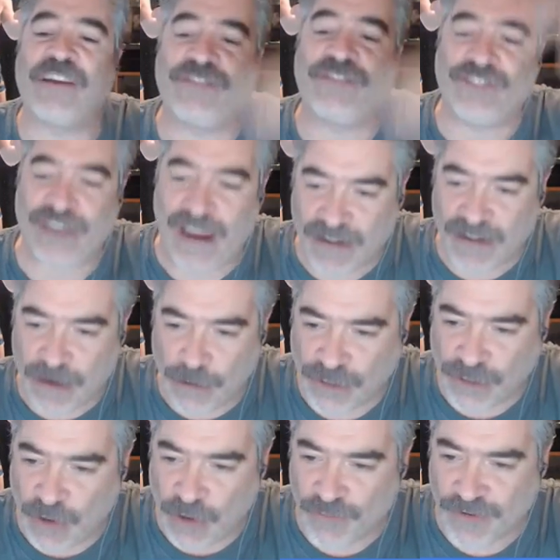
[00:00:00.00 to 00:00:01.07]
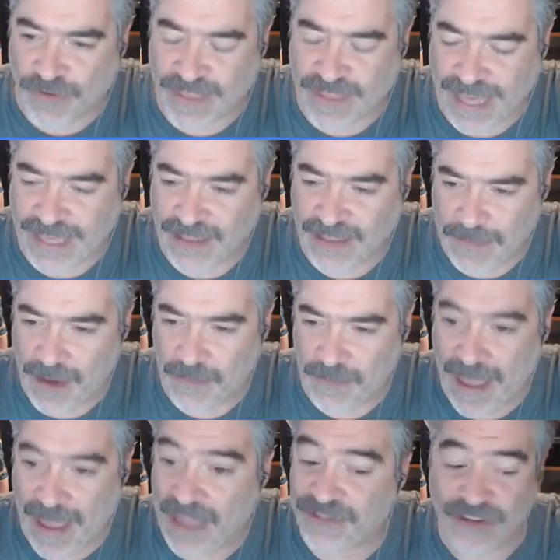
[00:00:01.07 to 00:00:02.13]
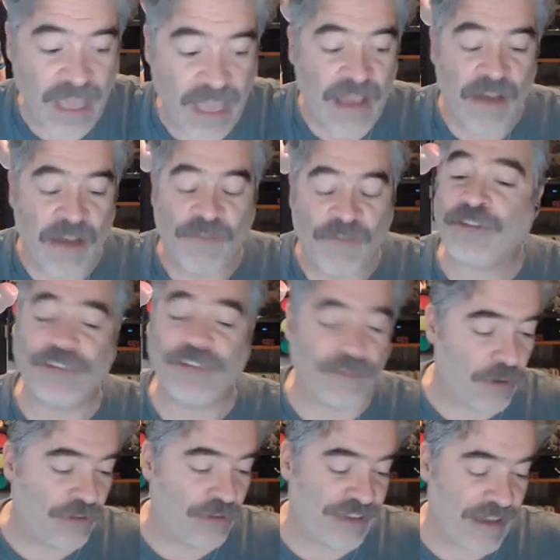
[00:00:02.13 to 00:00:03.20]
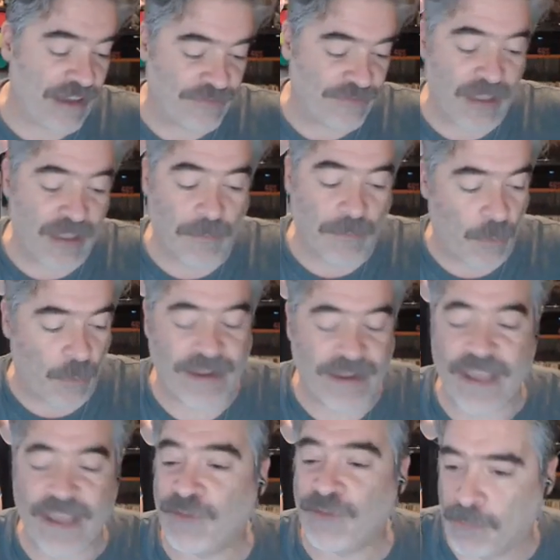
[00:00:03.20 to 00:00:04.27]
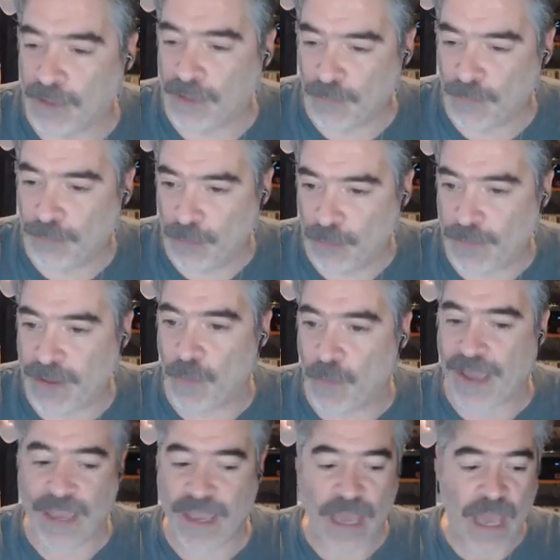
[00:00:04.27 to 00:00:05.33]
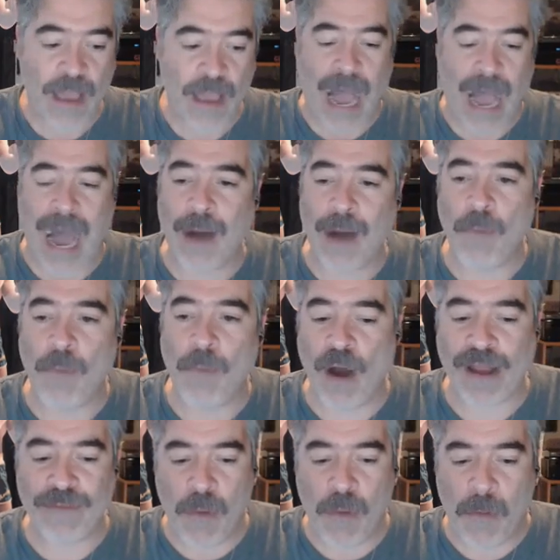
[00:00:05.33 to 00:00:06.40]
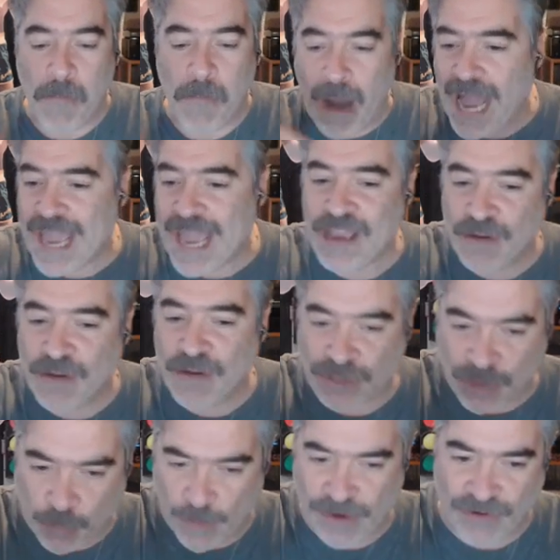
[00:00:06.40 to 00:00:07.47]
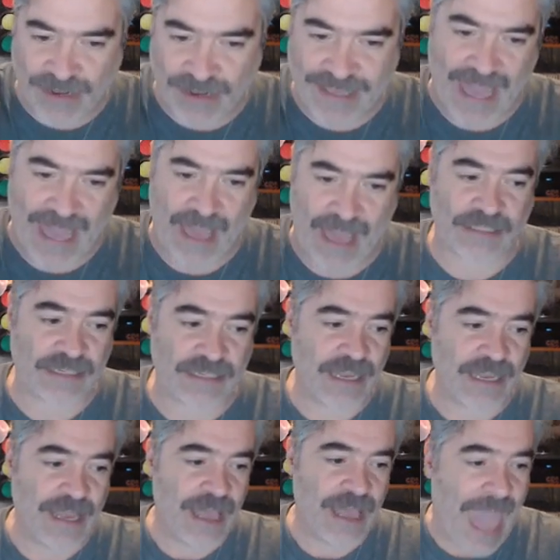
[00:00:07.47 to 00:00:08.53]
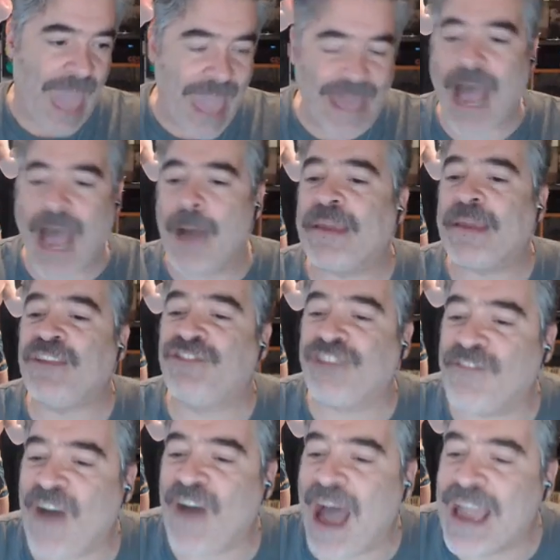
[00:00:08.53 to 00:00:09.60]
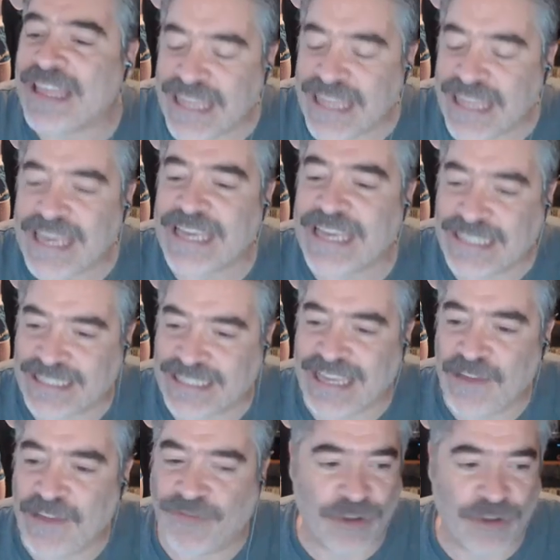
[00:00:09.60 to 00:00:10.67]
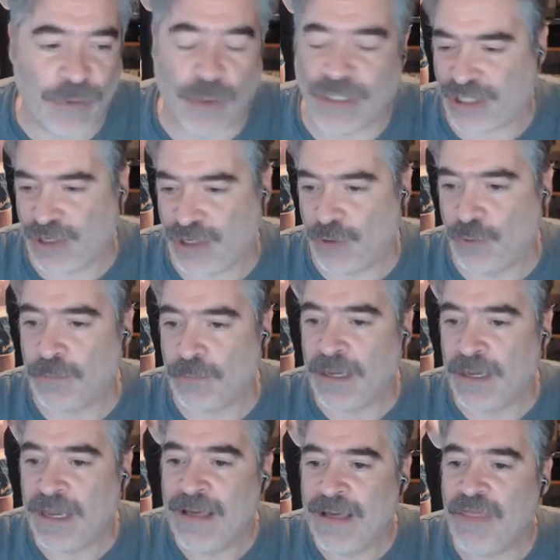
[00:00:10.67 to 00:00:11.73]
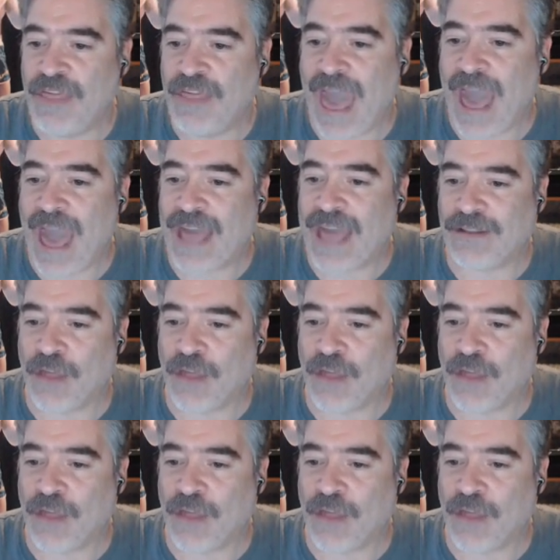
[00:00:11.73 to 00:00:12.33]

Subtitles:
Jarrett goes over in the King of the Mountain match. First of all, Jeff, number one, here's what blew me away. I'm on my Twitter account, and, I mean, Jeff, I think it's safe to assume that,